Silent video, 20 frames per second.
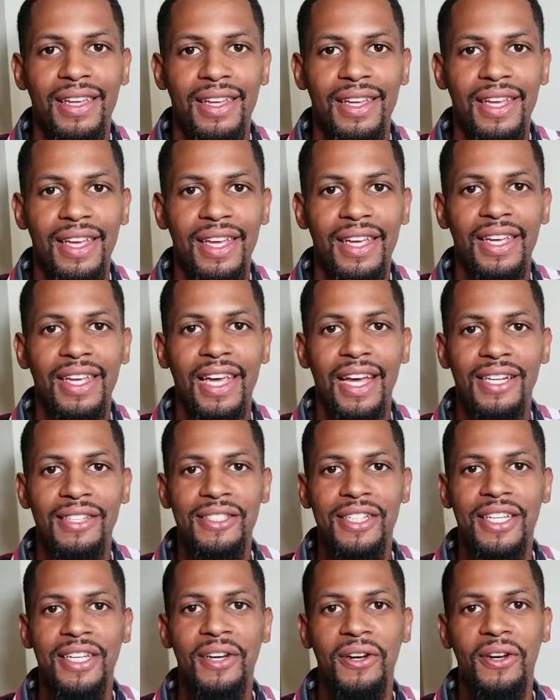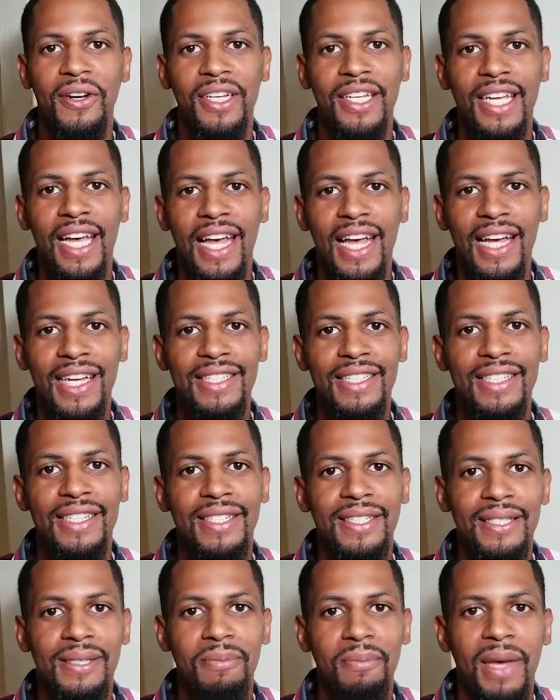Hey, how's it going, guys?
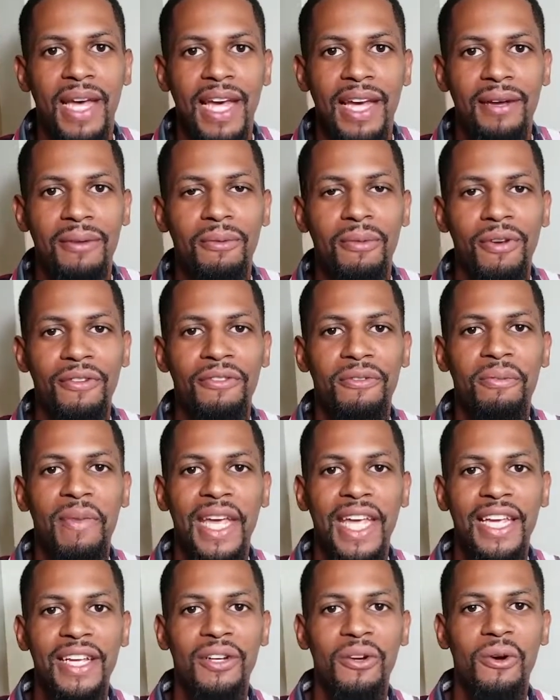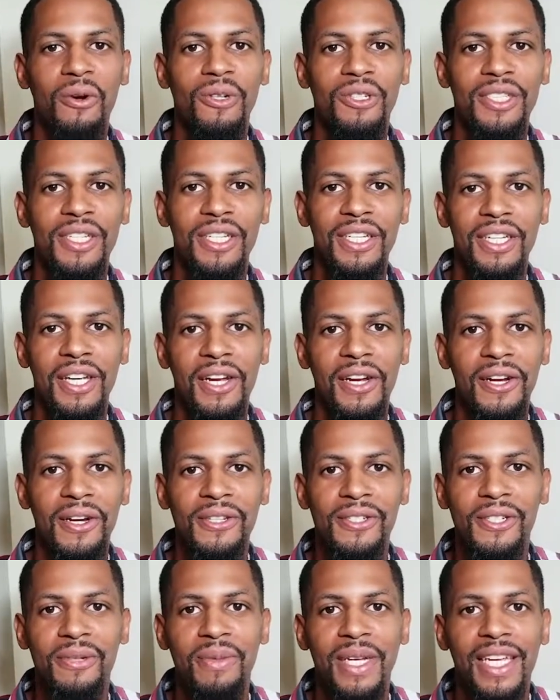It's Matt with Main Course
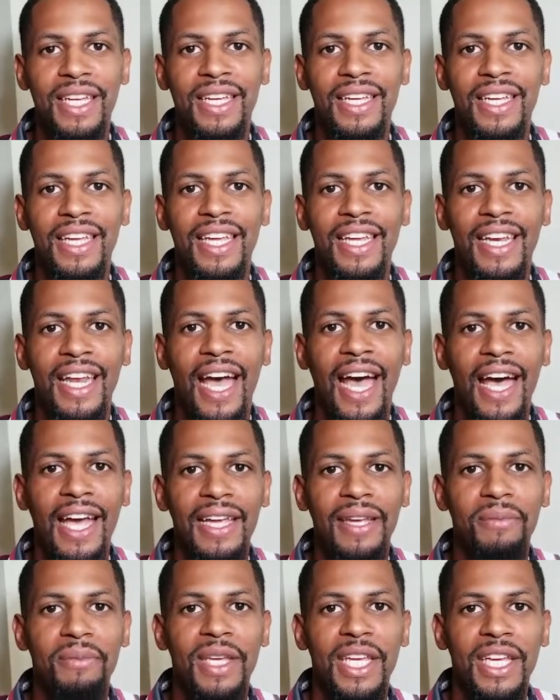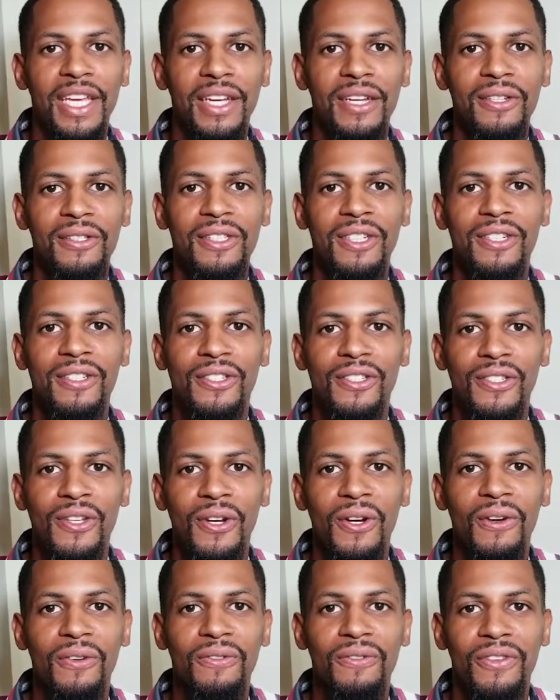Encouragement, and I am here to
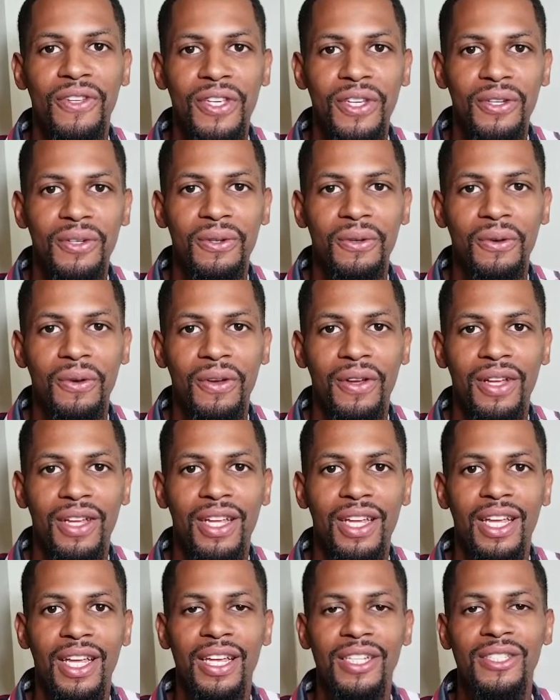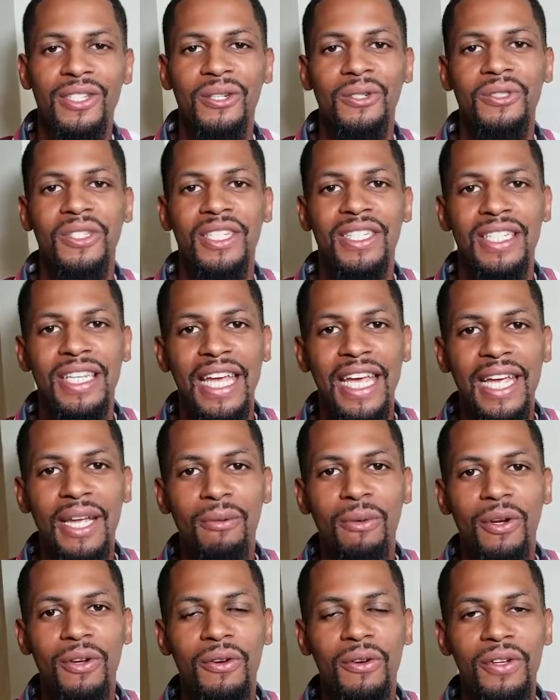serve you. So today
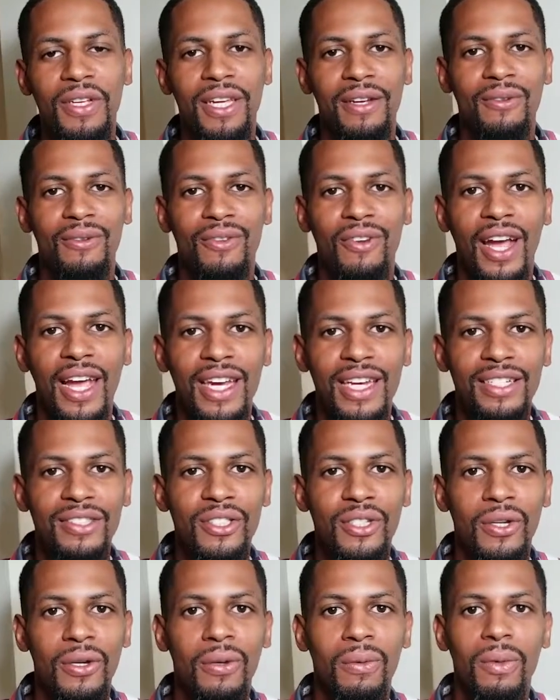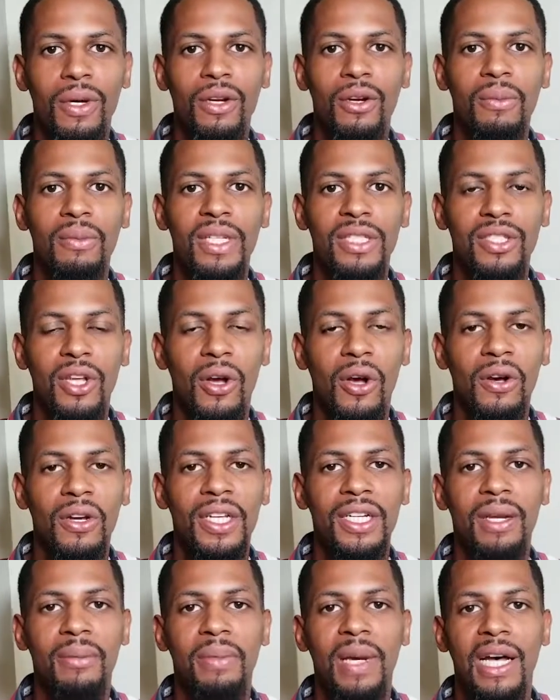we're going to get right into it. We're going to be
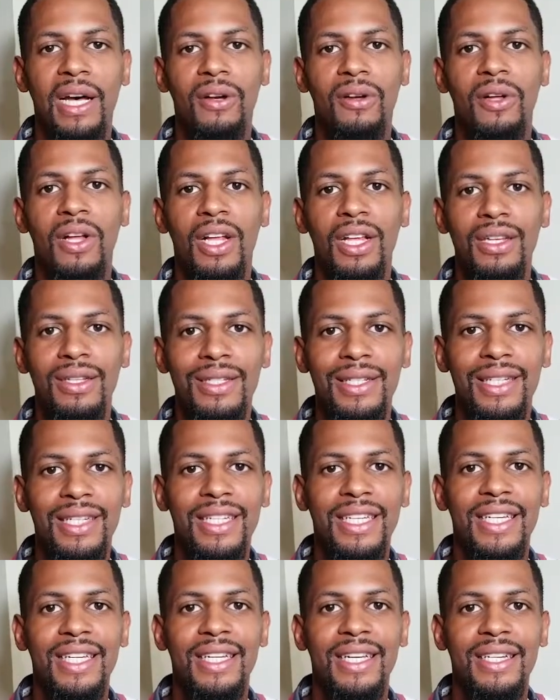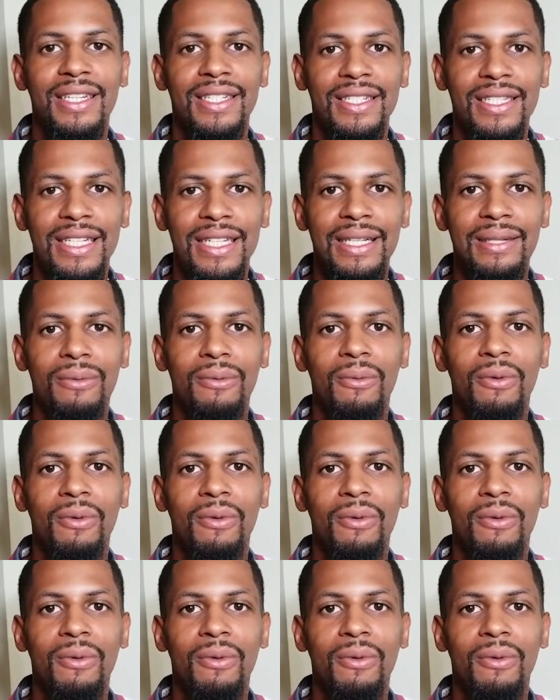talking about looking deep